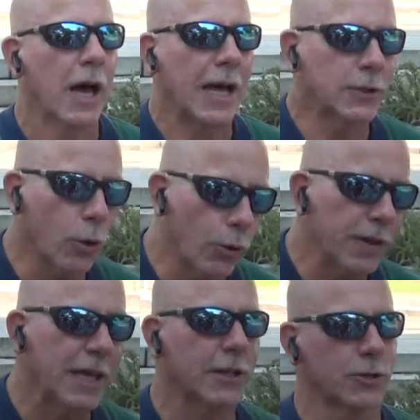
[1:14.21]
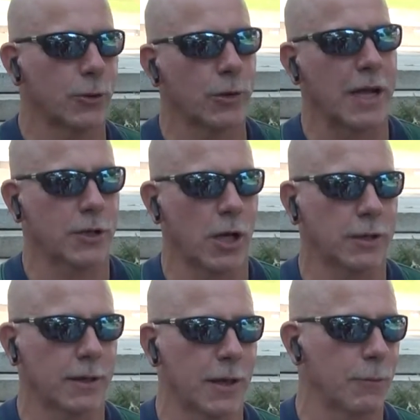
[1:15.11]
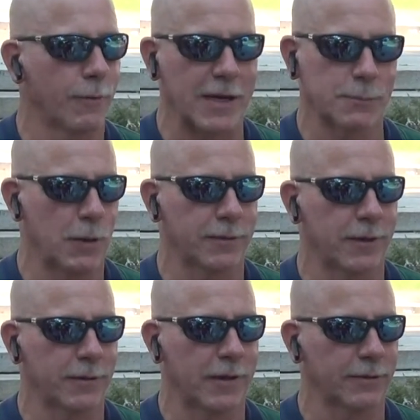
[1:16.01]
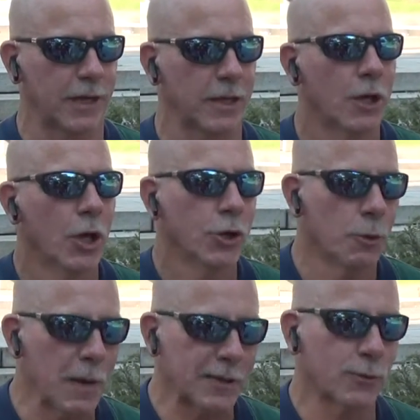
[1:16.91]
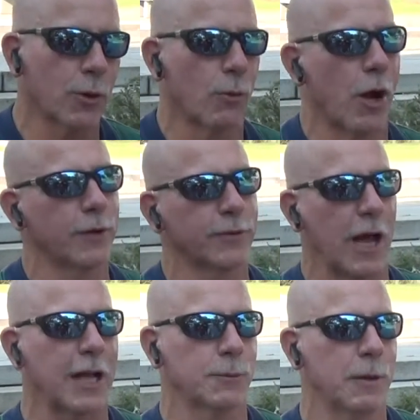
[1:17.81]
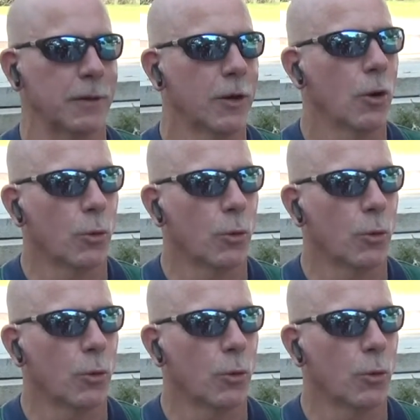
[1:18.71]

I told the industry when I talked to them, their vice presidents, I said, you messed with the wrong Scotsman.